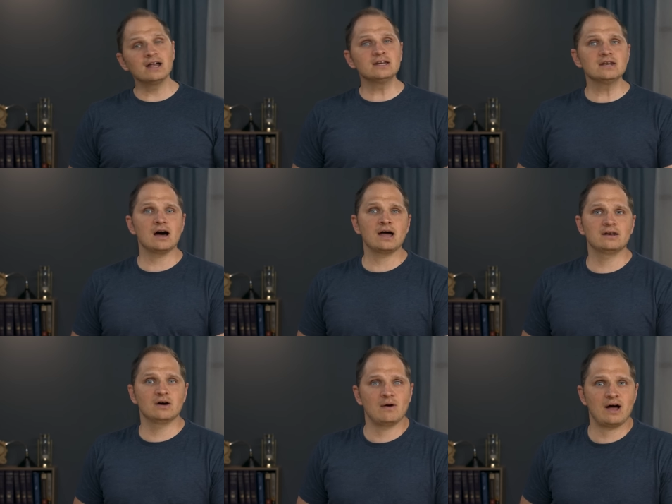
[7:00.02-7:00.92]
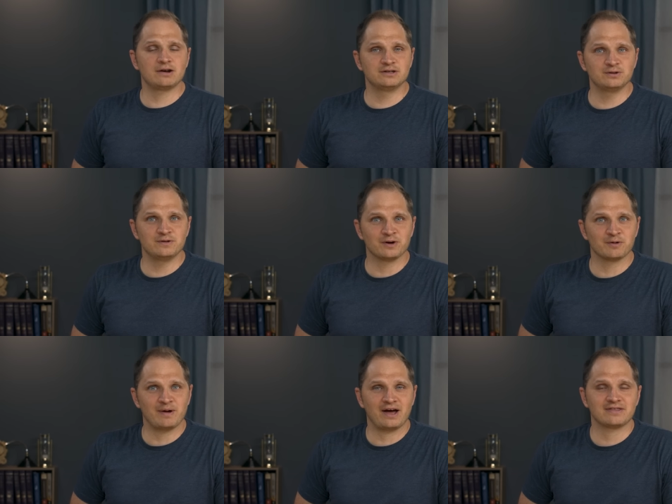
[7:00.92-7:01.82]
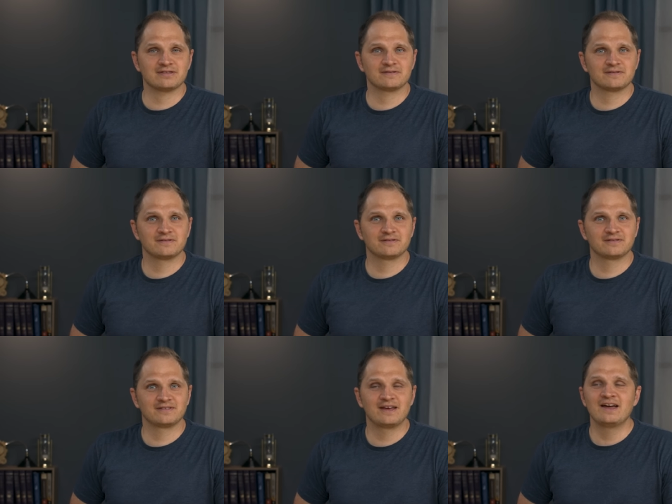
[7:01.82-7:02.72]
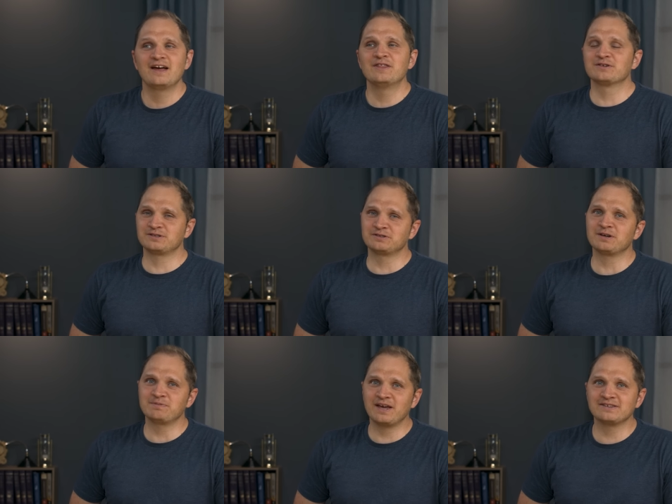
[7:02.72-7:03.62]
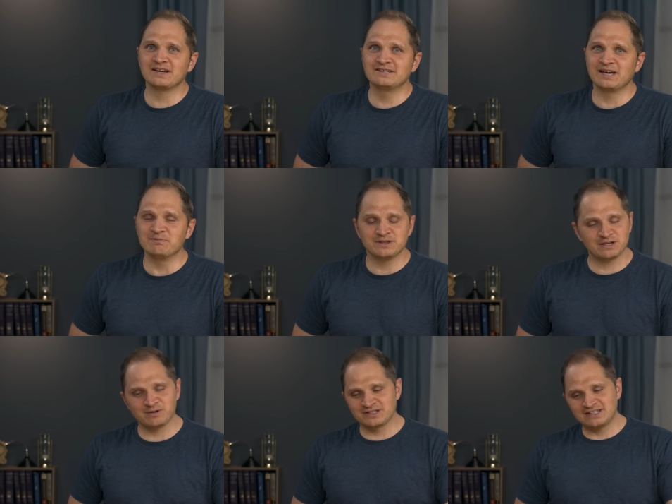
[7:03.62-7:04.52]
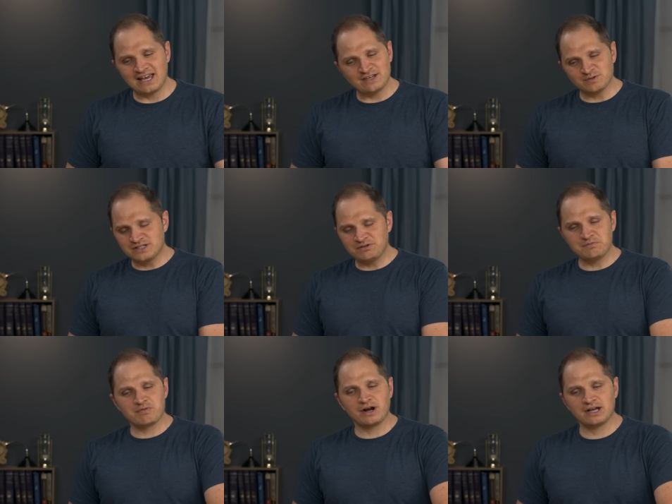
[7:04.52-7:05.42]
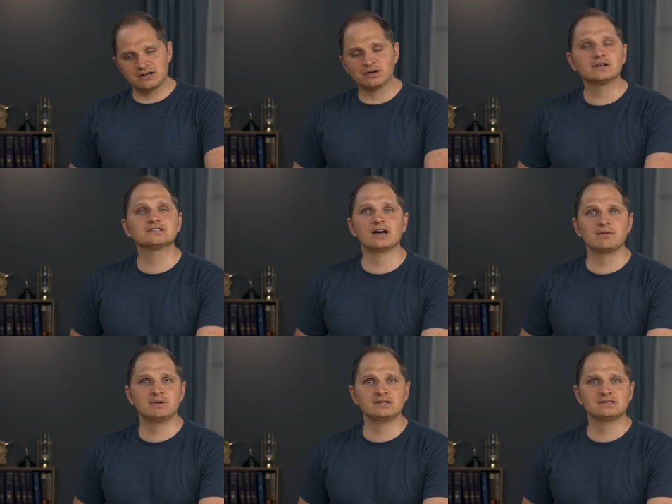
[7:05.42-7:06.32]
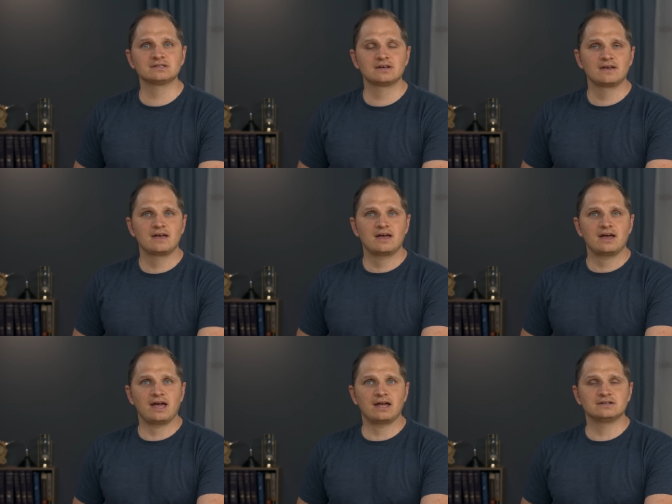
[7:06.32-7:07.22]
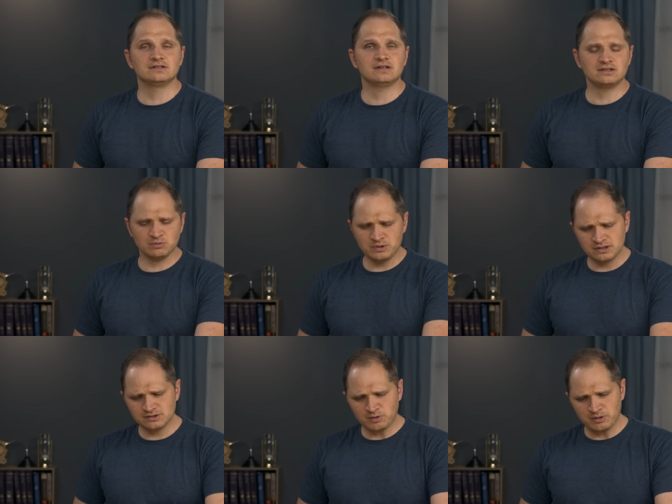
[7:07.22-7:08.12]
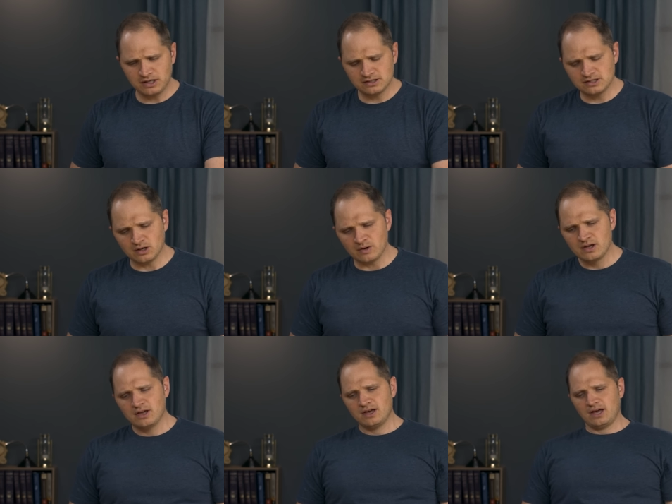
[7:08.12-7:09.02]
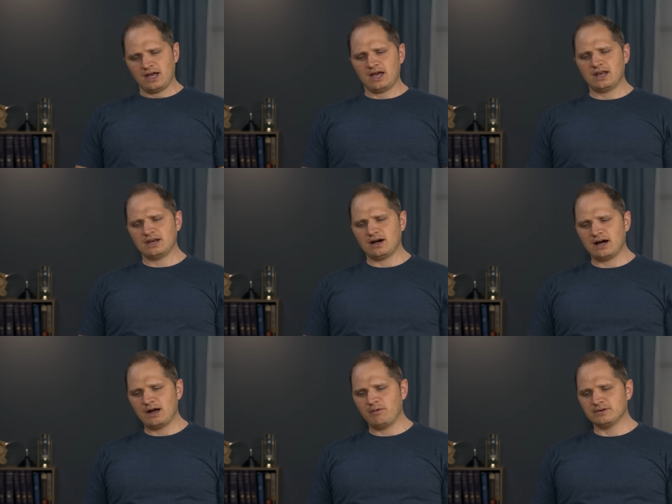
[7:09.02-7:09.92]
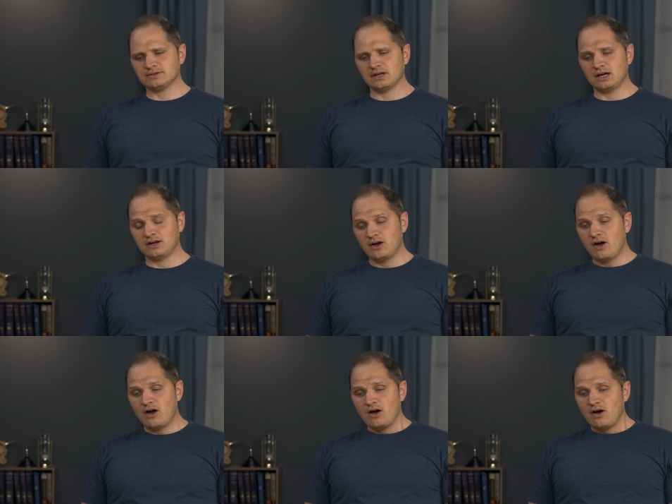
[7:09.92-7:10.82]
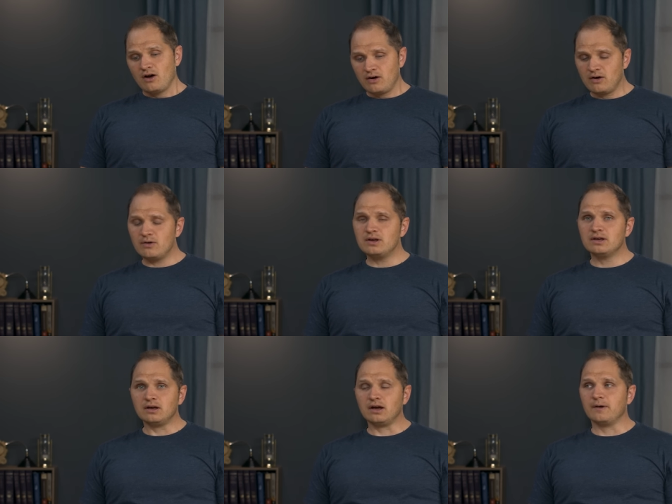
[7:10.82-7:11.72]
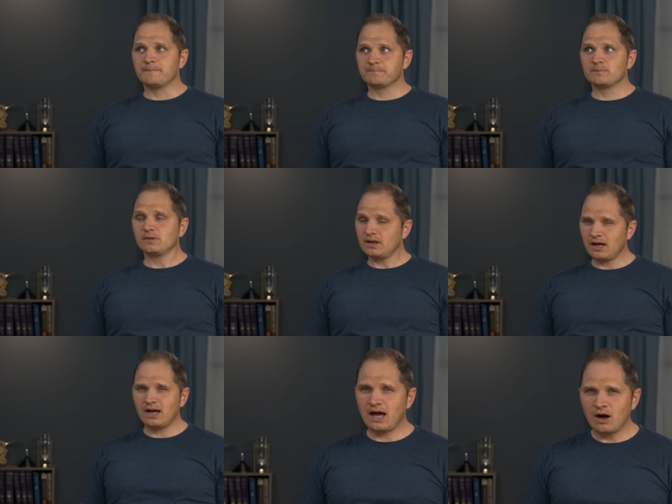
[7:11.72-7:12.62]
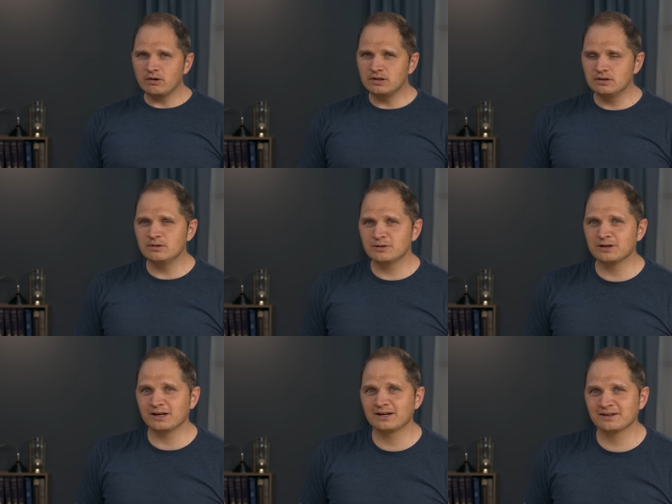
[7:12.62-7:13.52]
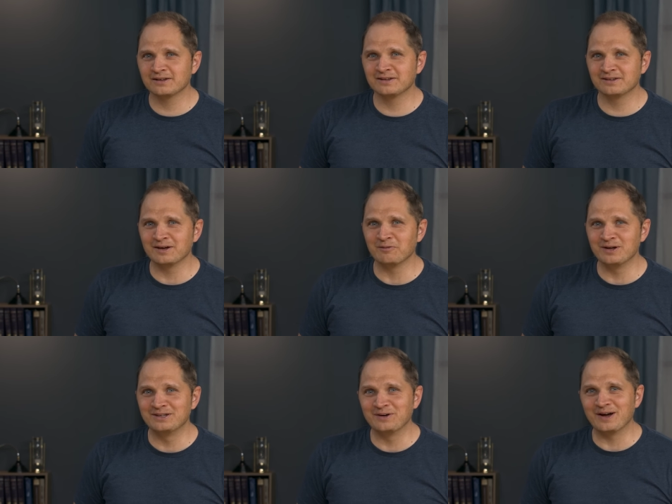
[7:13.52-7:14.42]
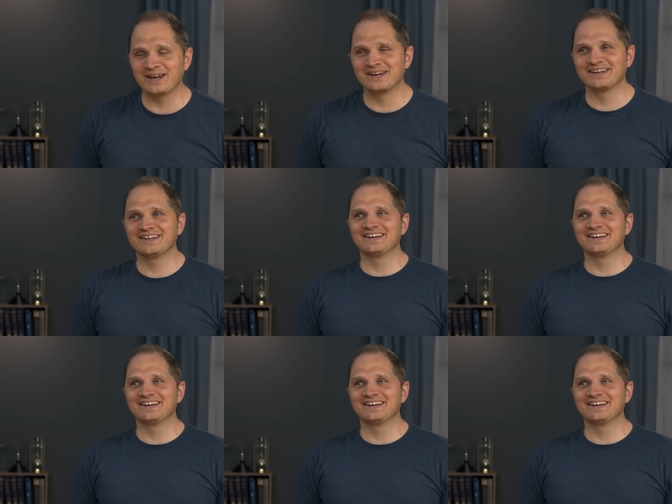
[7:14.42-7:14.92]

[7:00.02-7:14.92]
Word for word: I did not know how to do her math. There's some days I did, but there was days when she would bring in her assignments and she'd say, "So this is what we need to do," and I was like, "Oh yeah, how do you think that we do it?"